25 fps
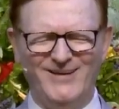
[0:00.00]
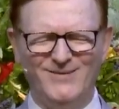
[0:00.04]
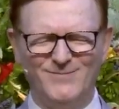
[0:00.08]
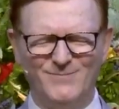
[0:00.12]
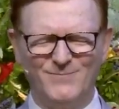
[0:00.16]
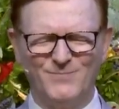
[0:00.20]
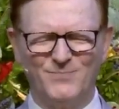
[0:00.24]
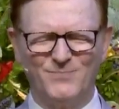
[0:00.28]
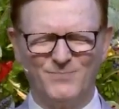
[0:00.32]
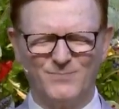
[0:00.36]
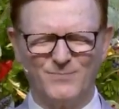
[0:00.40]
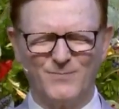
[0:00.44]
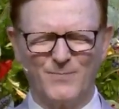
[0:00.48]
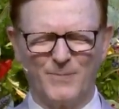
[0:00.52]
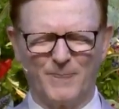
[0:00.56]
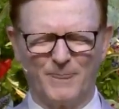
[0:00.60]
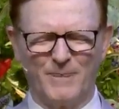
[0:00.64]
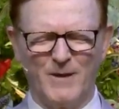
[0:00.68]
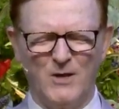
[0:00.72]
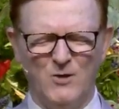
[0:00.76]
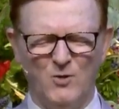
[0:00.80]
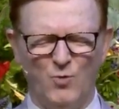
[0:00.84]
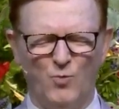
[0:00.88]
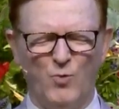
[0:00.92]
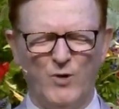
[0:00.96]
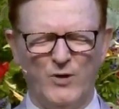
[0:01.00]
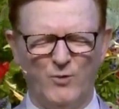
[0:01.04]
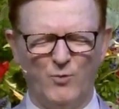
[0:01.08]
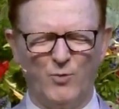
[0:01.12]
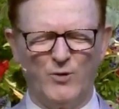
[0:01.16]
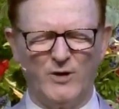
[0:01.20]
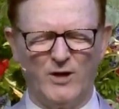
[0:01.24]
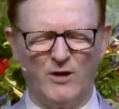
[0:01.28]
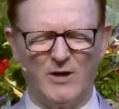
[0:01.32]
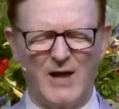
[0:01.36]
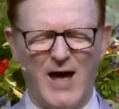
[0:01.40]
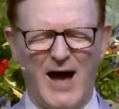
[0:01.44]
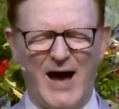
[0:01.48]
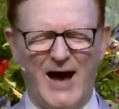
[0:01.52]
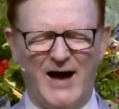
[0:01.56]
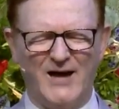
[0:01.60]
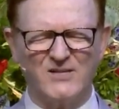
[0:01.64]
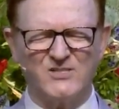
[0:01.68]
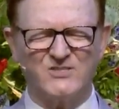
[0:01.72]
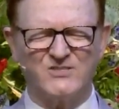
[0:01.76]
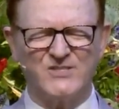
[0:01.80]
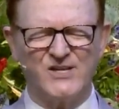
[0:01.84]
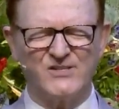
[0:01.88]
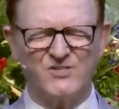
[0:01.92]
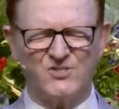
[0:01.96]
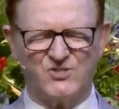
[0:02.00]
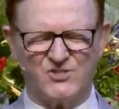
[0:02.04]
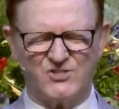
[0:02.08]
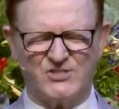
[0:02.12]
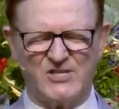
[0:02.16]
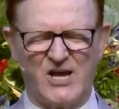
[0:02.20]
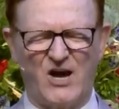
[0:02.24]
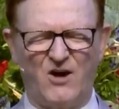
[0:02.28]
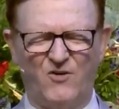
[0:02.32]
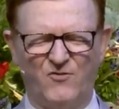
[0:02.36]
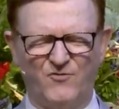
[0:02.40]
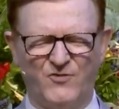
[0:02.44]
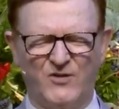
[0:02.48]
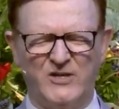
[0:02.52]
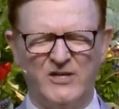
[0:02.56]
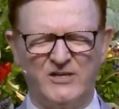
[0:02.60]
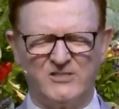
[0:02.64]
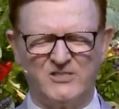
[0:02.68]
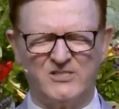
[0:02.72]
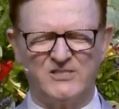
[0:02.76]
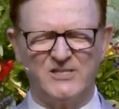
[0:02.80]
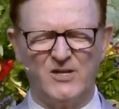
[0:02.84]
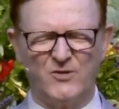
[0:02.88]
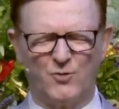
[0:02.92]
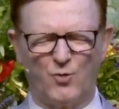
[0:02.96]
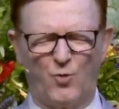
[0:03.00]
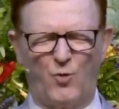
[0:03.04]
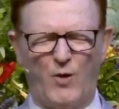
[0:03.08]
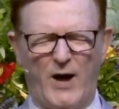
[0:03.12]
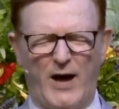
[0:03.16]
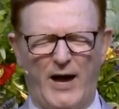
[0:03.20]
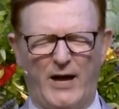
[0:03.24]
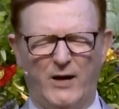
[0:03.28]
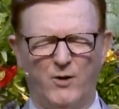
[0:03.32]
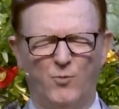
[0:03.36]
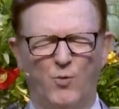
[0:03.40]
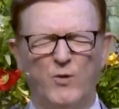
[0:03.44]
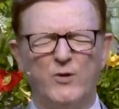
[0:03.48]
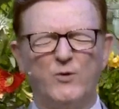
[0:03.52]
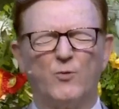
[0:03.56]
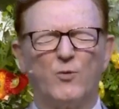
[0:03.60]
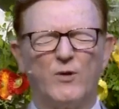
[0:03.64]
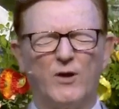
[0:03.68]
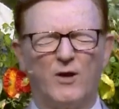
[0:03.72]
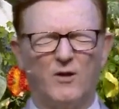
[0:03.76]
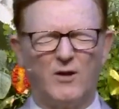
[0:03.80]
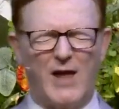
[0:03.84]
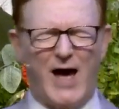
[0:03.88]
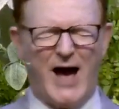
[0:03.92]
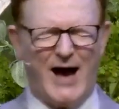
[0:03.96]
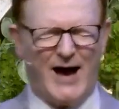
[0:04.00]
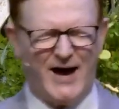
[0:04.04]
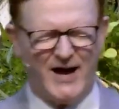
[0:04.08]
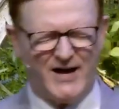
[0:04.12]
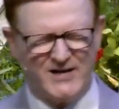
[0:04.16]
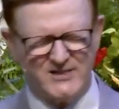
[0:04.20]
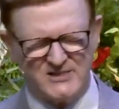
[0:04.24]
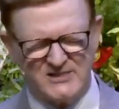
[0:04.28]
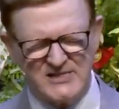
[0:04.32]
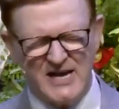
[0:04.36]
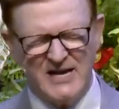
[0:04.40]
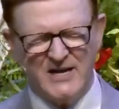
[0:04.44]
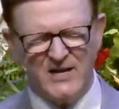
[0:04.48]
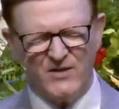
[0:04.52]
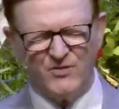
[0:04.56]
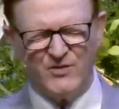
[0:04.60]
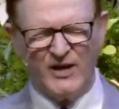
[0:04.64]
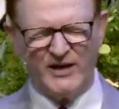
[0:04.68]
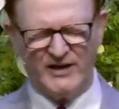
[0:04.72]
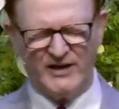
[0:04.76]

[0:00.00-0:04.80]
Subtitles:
We realize that self gets in the way. We realize that